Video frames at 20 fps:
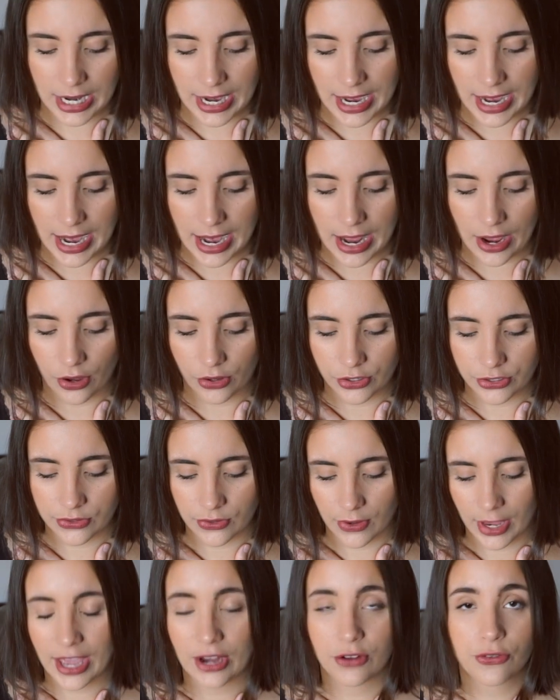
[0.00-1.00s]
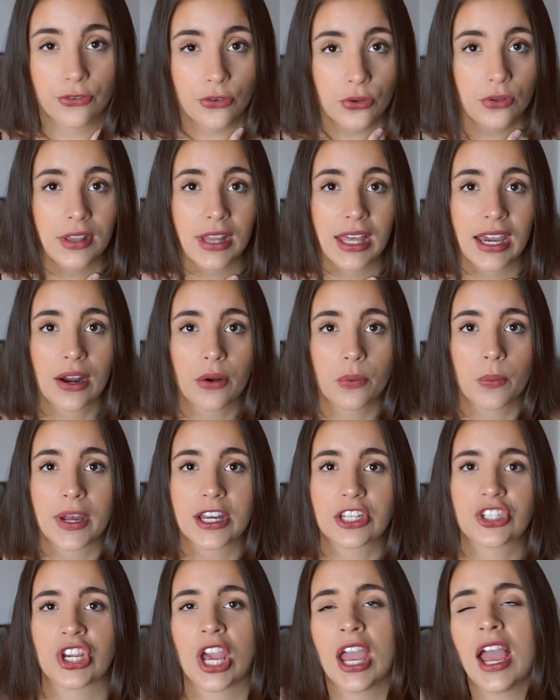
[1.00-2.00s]
And then I also had food there,
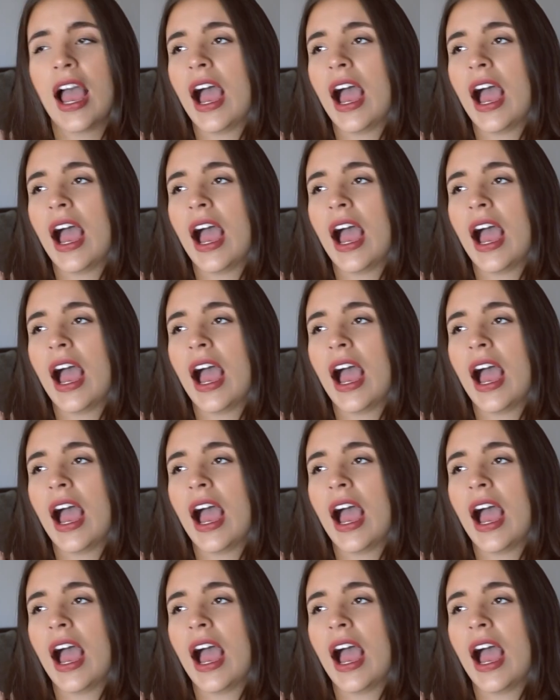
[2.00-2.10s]
which